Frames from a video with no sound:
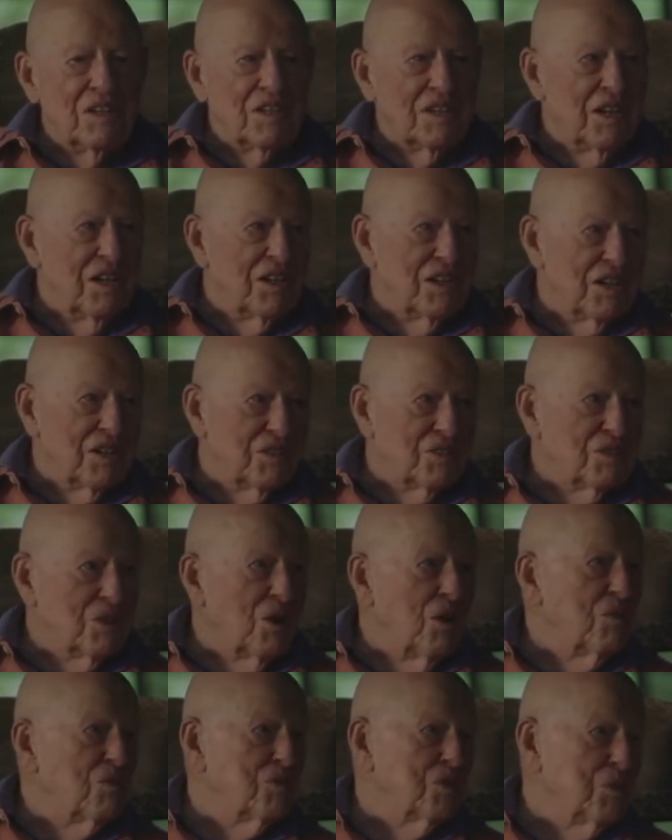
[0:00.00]
getting as
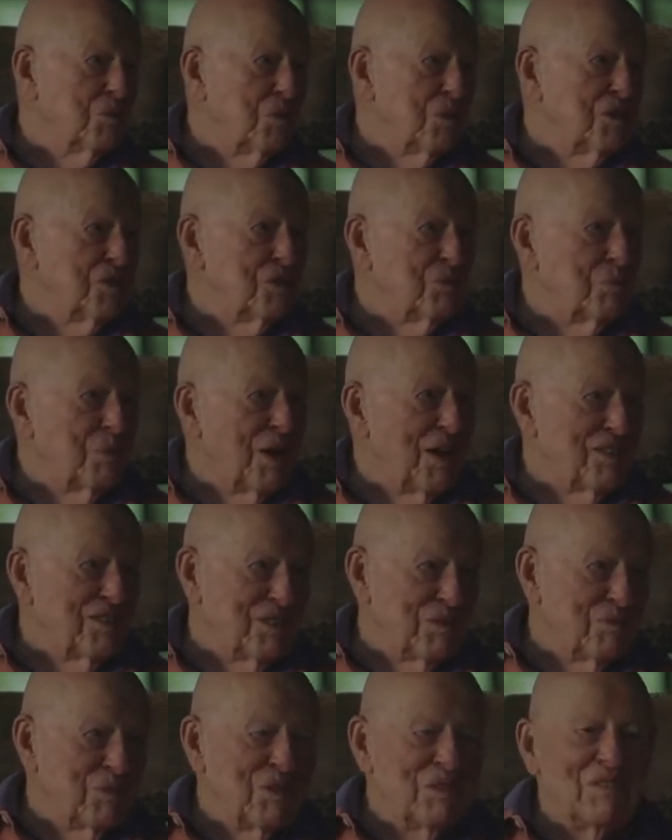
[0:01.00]
comfortable as
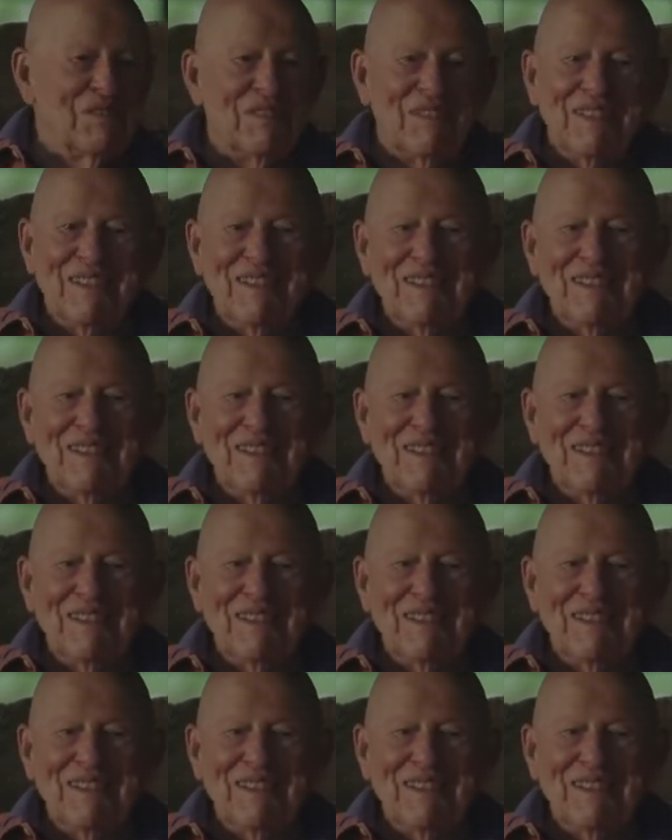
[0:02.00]
possible,